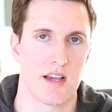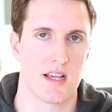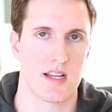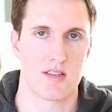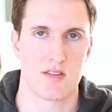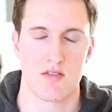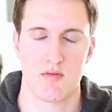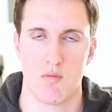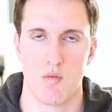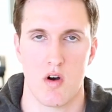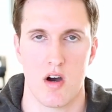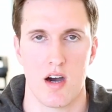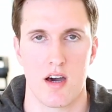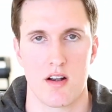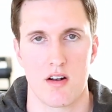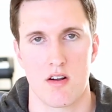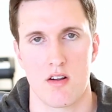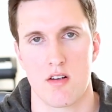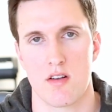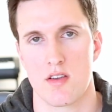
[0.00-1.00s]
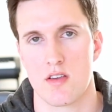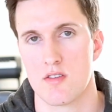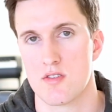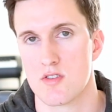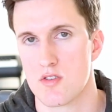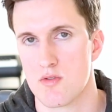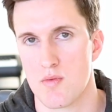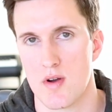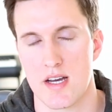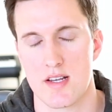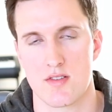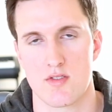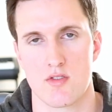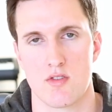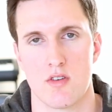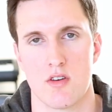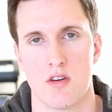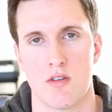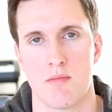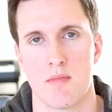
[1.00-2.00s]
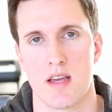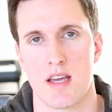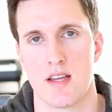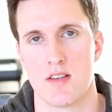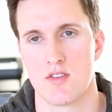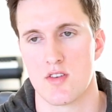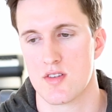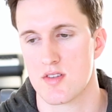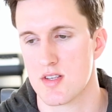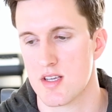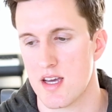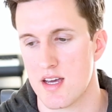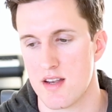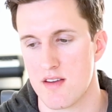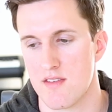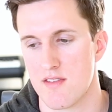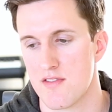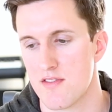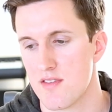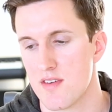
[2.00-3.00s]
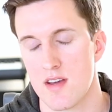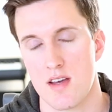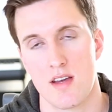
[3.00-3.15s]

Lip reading: get some water, use the restroom, and just kind of,